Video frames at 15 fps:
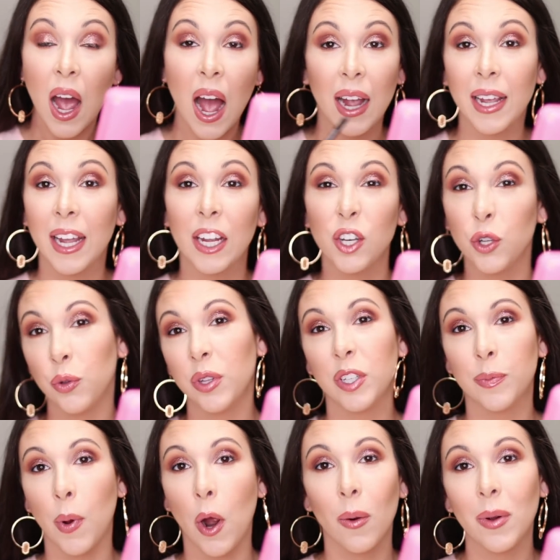I can't do
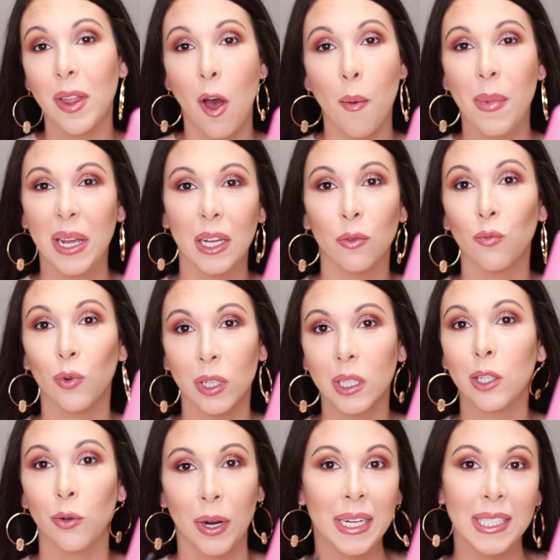this part without making really
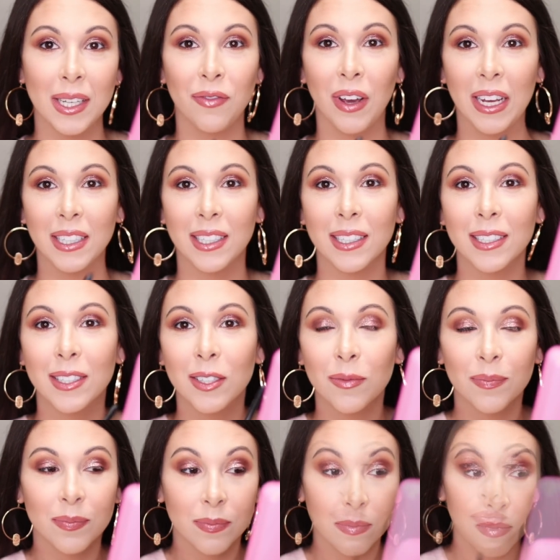crazy faces.
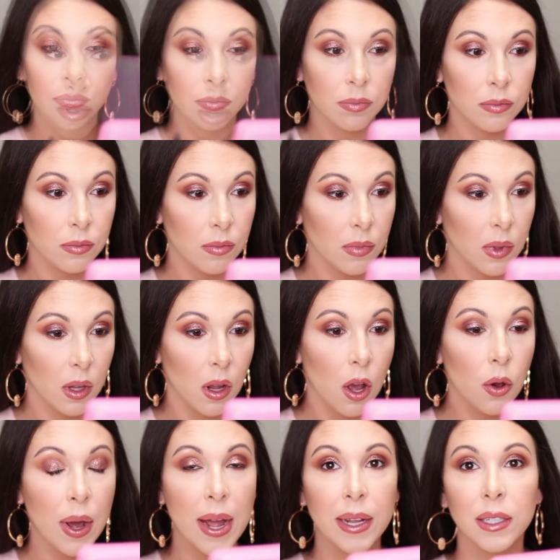
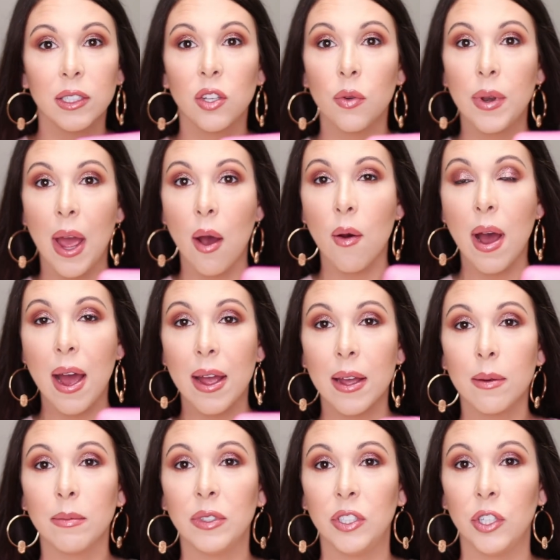Okay, so now
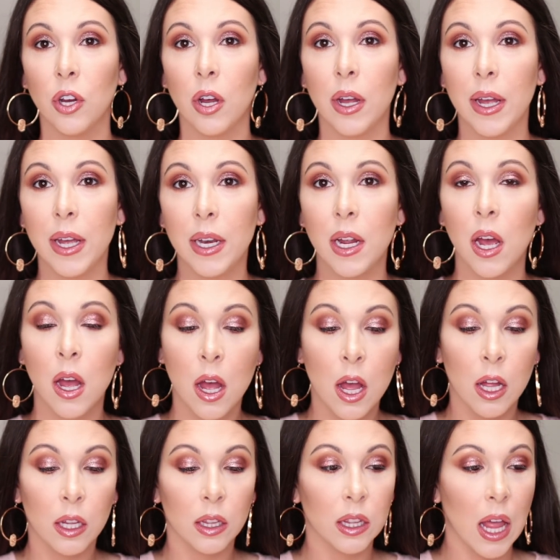I am done
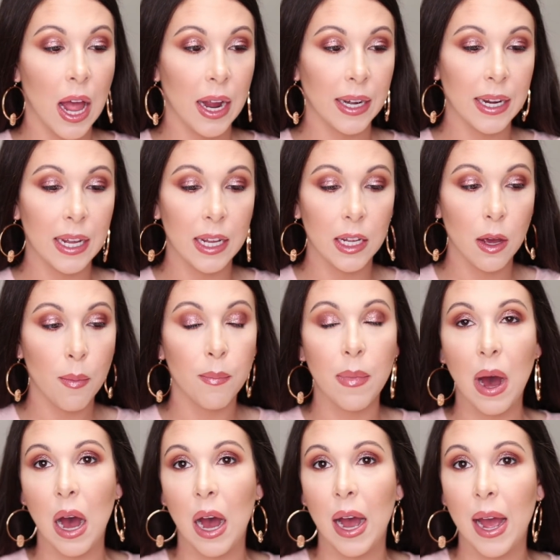lining
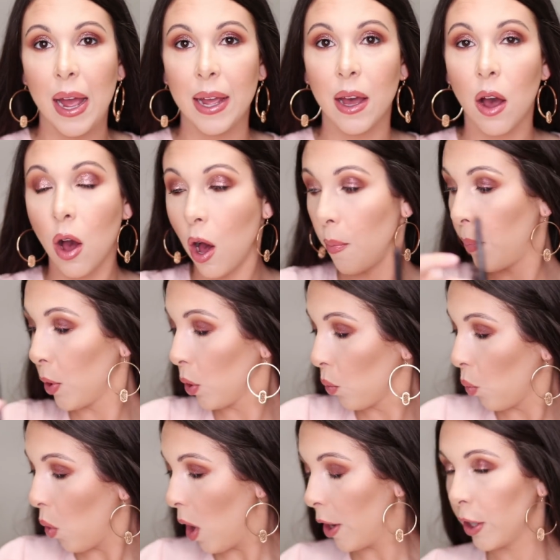my upper
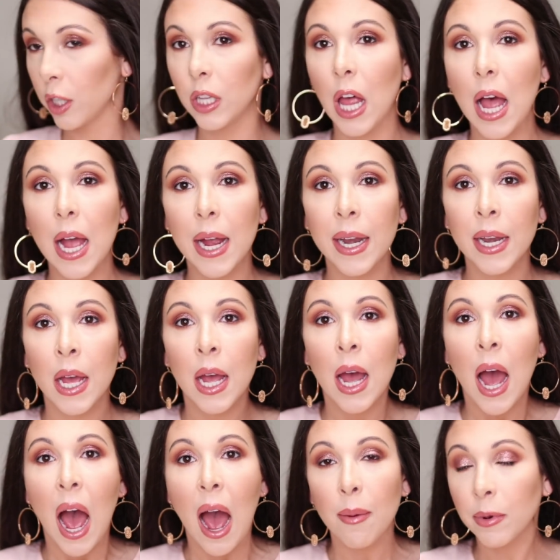waterline.
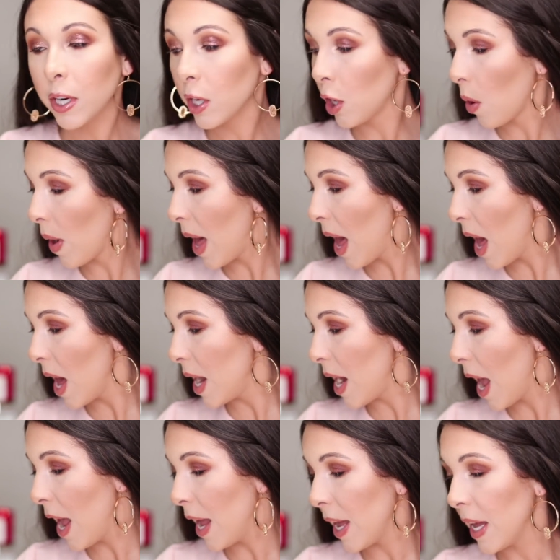I'm going to go
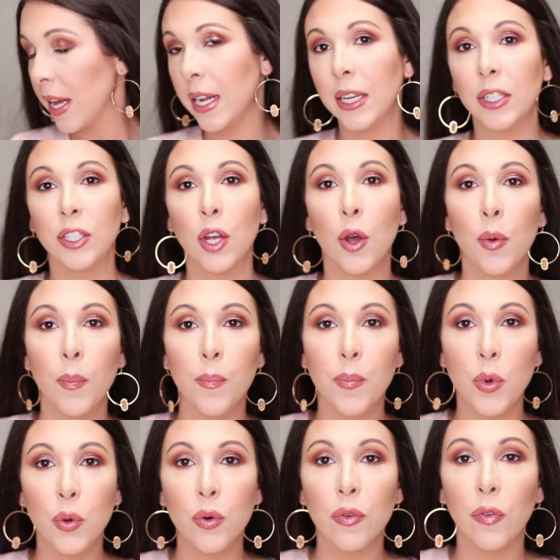ahead and
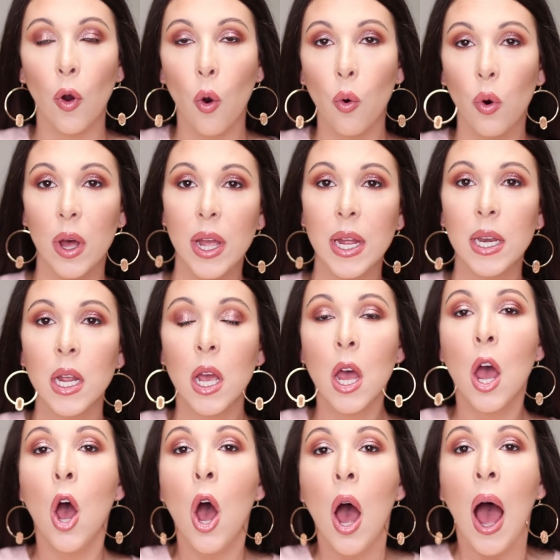move on.
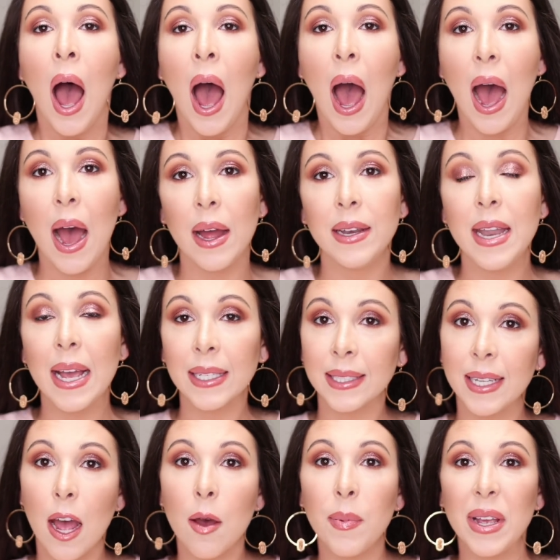
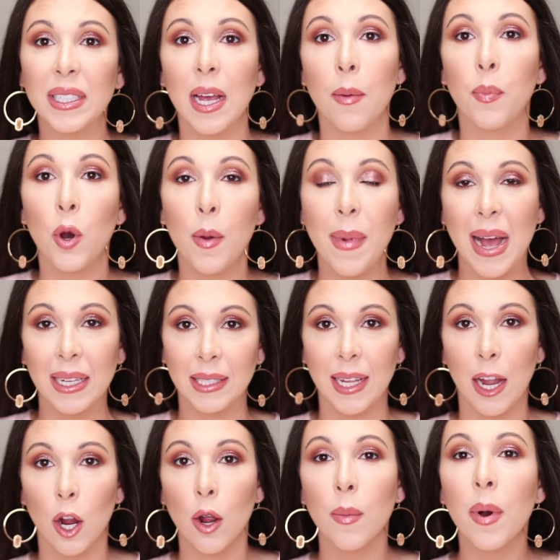Next up is I put
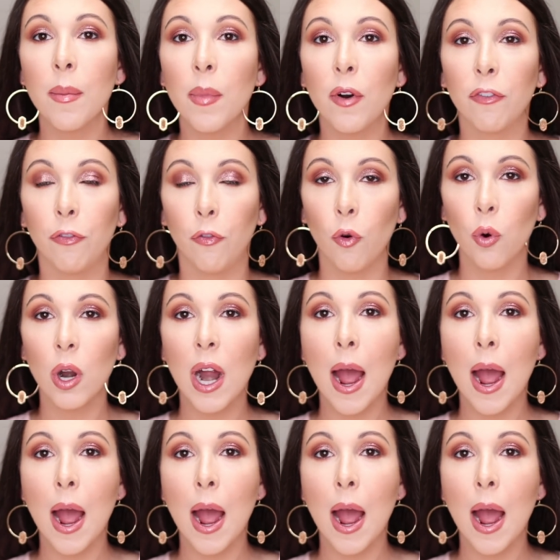mascara, but before